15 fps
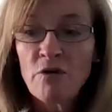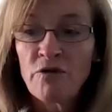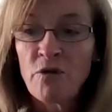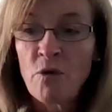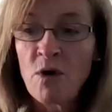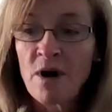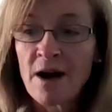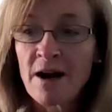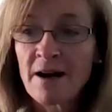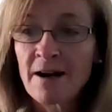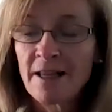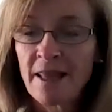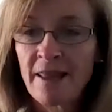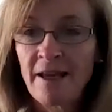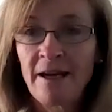for
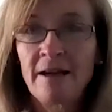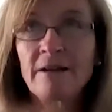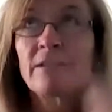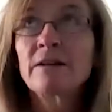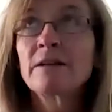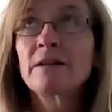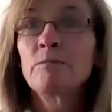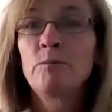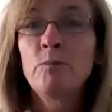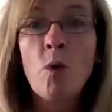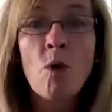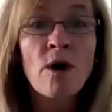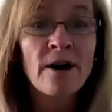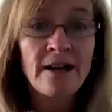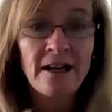the
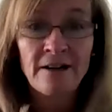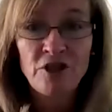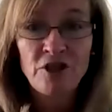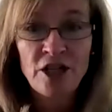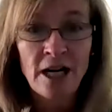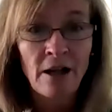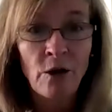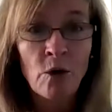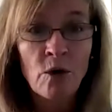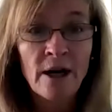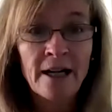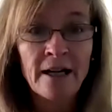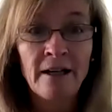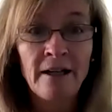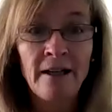board of Shell
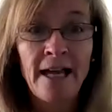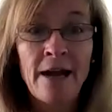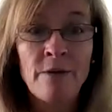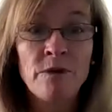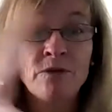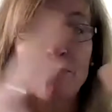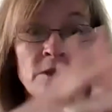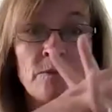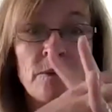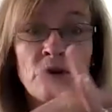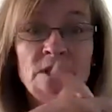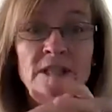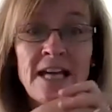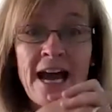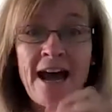Oil, and we were
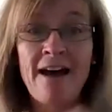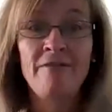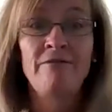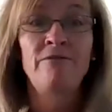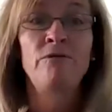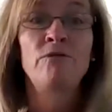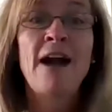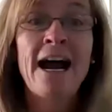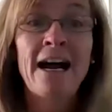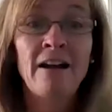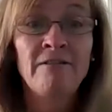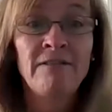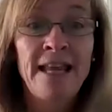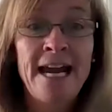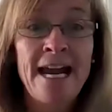supposed to have rack
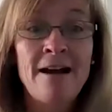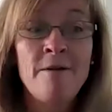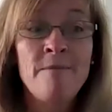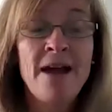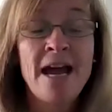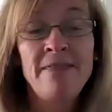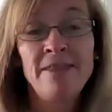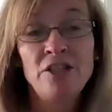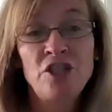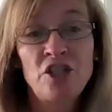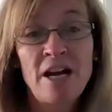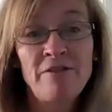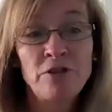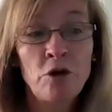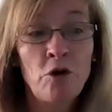of lamb, and the
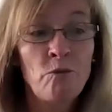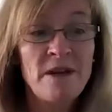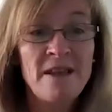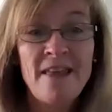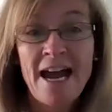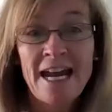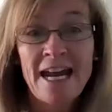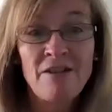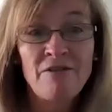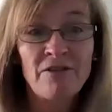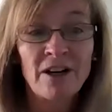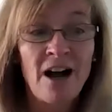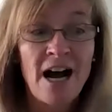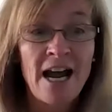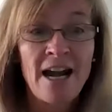chef told me that he
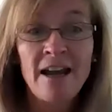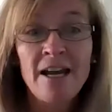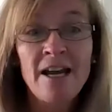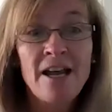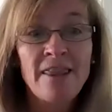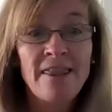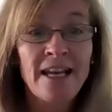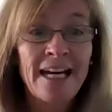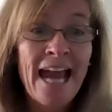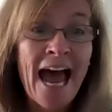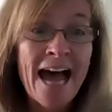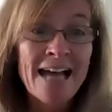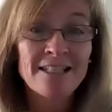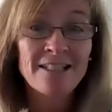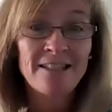forgot the
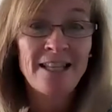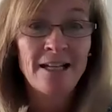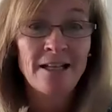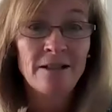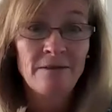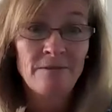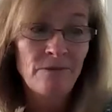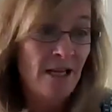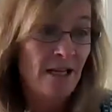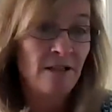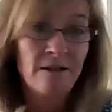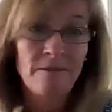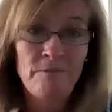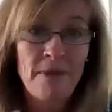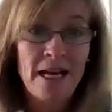gas that that
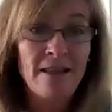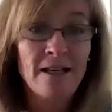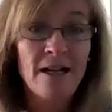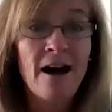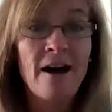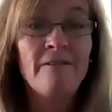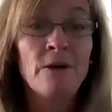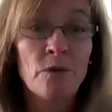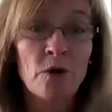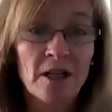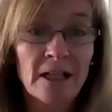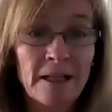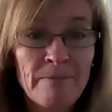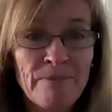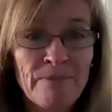made the oven
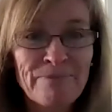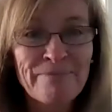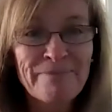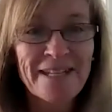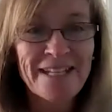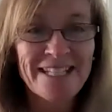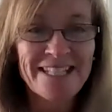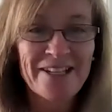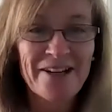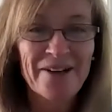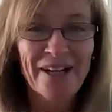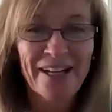work. So